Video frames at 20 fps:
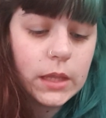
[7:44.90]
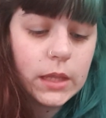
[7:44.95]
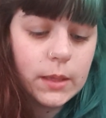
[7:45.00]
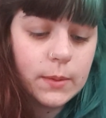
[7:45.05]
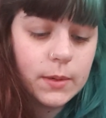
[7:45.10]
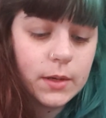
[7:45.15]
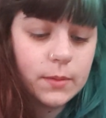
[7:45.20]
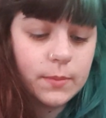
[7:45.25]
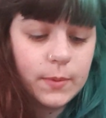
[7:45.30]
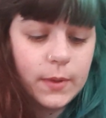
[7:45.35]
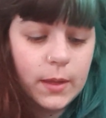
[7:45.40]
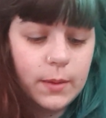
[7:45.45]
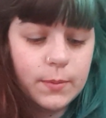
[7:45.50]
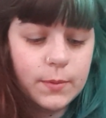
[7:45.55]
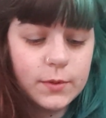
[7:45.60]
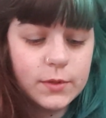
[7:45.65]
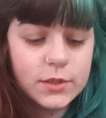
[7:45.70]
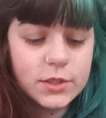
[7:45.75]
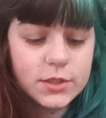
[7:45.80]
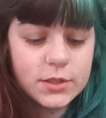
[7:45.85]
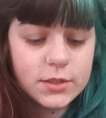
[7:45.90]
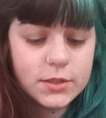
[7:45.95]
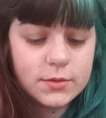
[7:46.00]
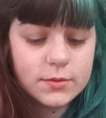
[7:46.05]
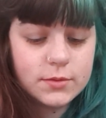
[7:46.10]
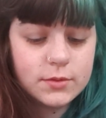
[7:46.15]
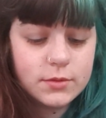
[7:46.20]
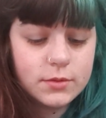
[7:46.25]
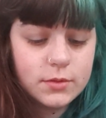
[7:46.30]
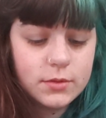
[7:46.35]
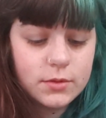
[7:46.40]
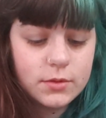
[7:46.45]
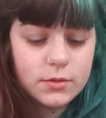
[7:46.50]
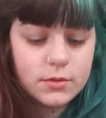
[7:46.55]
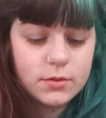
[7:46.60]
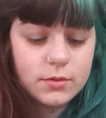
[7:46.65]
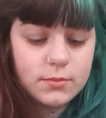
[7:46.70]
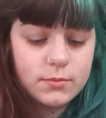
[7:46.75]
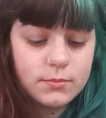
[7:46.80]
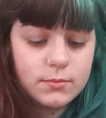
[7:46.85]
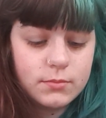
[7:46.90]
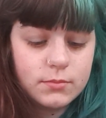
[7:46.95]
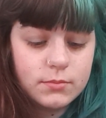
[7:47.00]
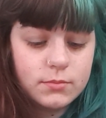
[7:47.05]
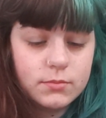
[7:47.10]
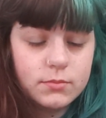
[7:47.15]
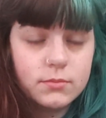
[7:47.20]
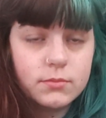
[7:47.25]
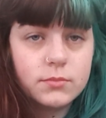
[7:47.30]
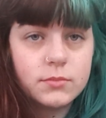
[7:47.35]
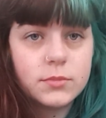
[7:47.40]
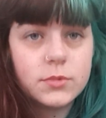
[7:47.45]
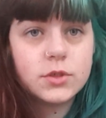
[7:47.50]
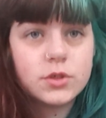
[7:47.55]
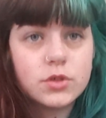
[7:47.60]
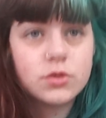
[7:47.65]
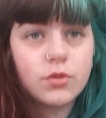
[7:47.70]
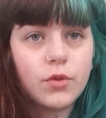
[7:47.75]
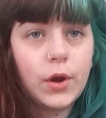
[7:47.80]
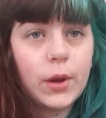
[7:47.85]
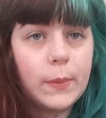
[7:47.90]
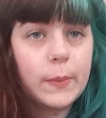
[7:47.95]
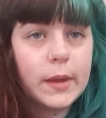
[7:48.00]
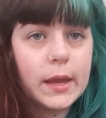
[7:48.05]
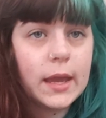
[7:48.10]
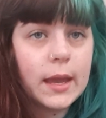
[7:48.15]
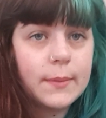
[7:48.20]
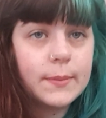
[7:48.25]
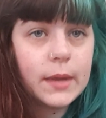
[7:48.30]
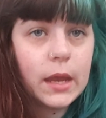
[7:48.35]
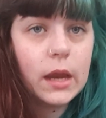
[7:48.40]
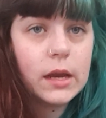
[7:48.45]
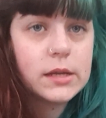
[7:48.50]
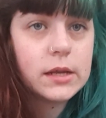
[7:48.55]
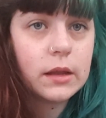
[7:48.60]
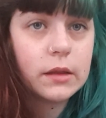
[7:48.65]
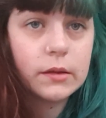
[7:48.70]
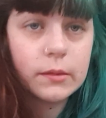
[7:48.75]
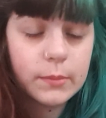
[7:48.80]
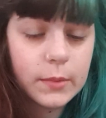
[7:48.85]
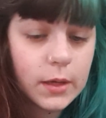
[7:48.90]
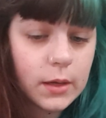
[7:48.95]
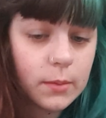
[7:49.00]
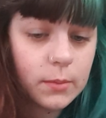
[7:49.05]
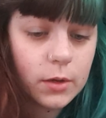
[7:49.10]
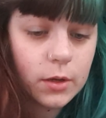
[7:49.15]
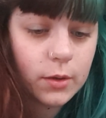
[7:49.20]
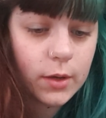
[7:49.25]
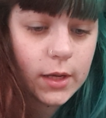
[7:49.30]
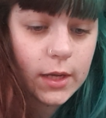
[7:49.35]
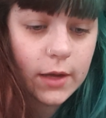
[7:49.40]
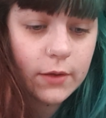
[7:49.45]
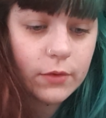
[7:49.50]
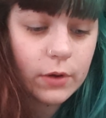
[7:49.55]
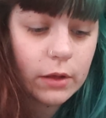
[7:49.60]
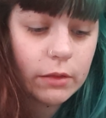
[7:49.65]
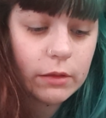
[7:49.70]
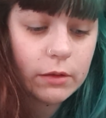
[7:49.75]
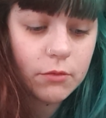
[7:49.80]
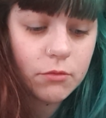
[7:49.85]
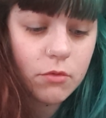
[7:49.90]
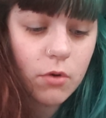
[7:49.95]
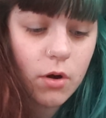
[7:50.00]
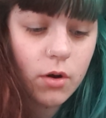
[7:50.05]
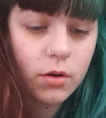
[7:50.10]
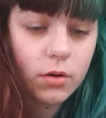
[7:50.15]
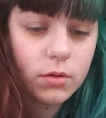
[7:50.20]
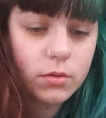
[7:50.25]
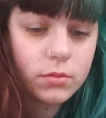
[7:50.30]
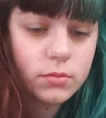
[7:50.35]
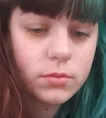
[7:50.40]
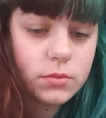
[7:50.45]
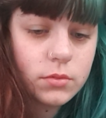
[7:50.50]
You know, people just screaming at me, telling me I'm doing everything wrong.